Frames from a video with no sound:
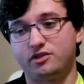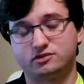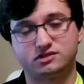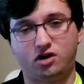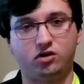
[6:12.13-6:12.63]

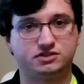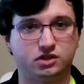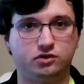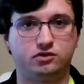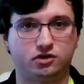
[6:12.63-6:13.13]
There's
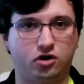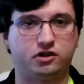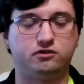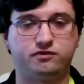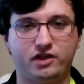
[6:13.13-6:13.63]
also, you could
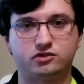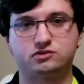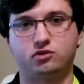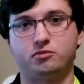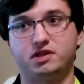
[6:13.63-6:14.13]
argue
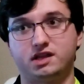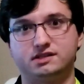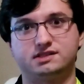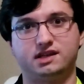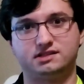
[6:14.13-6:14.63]
Featherstorm
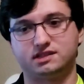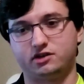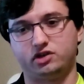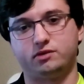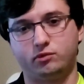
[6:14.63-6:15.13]
because it is
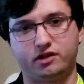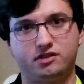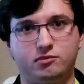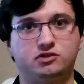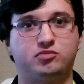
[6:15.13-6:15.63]
literally one of
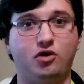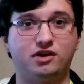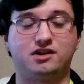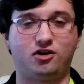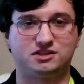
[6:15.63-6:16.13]
the most
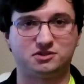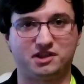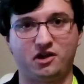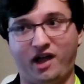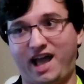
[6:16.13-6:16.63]
broken cards
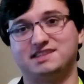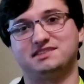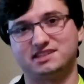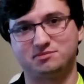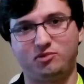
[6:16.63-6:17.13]
Yu-Gi-Oh! Has
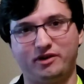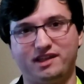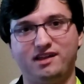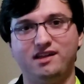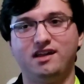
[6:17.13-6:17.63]
at this point.